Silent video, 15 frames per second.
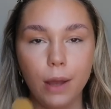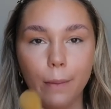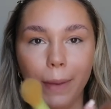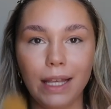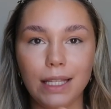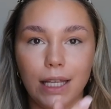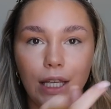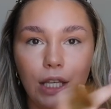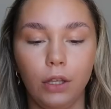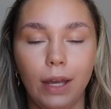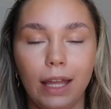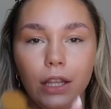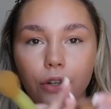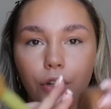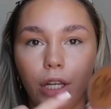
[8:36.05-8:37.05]
Basically you
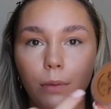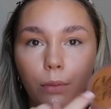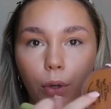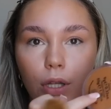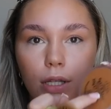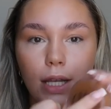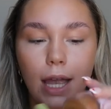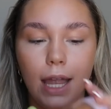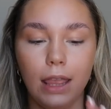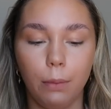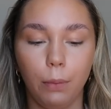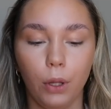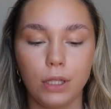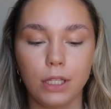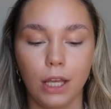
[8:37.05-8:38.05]
get the cream bronzer in the
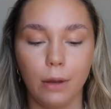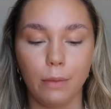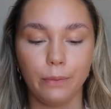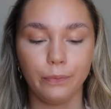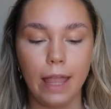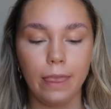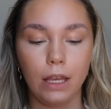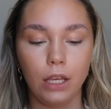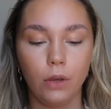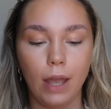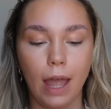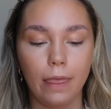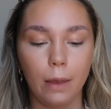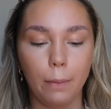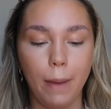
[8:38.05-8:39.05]
bottom and then you
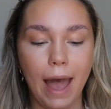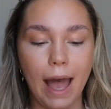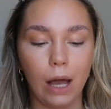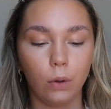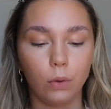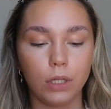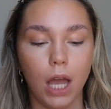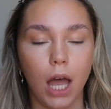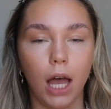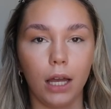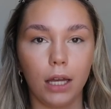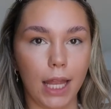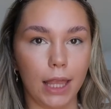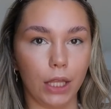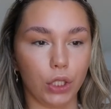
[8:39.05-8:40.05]
get the powder
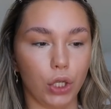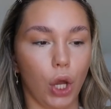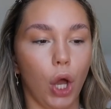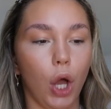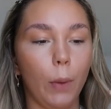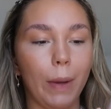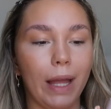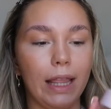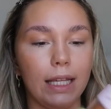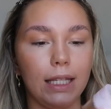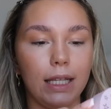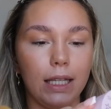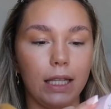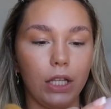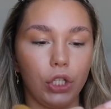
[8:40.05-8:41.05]
in the top, and this
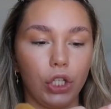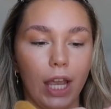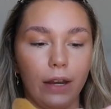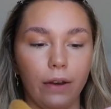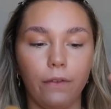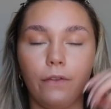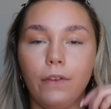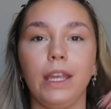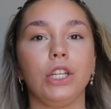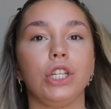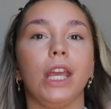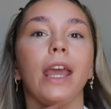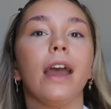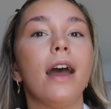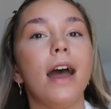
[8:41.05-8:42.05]
is in the shade
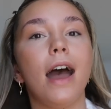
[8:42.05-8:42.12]
Fiji,